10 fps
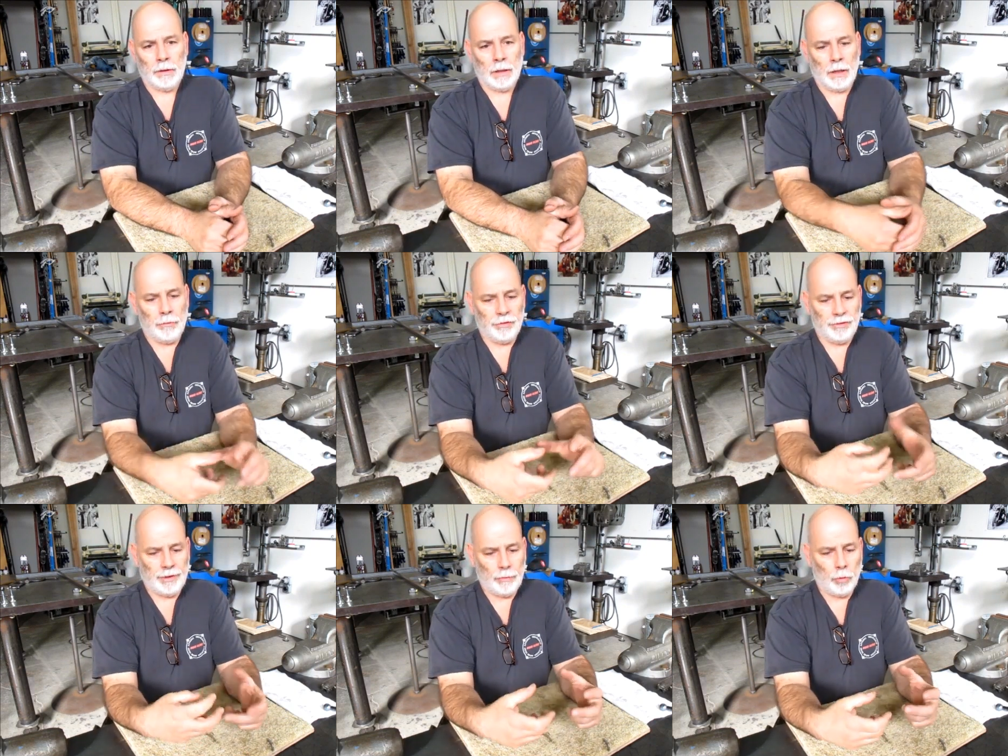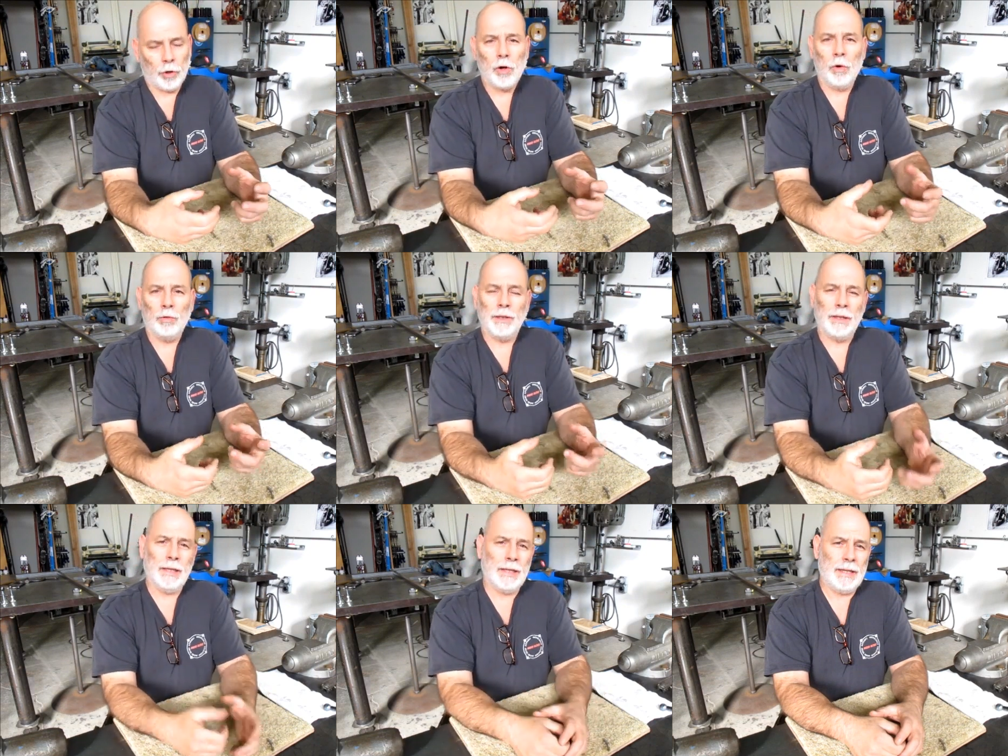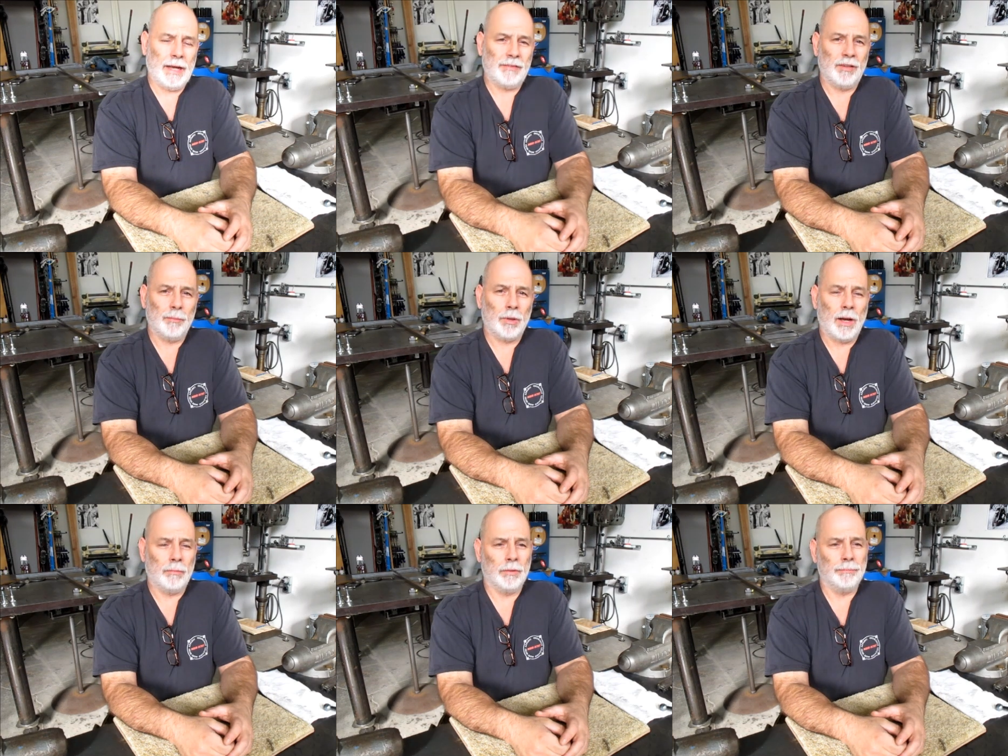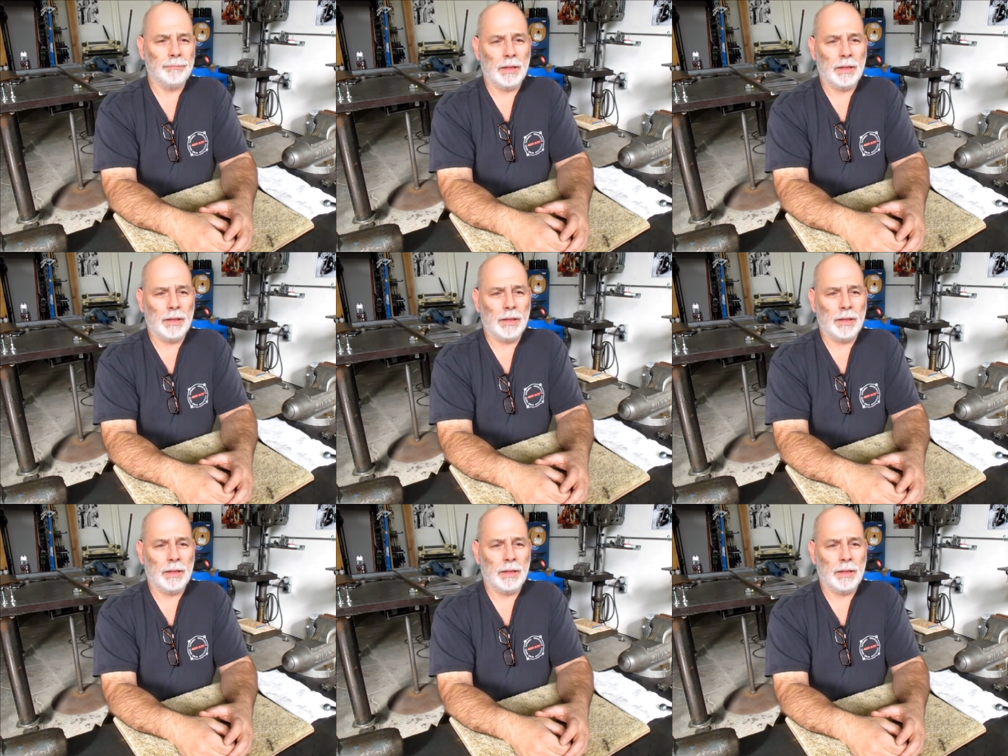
uh, was a work holding indexing problem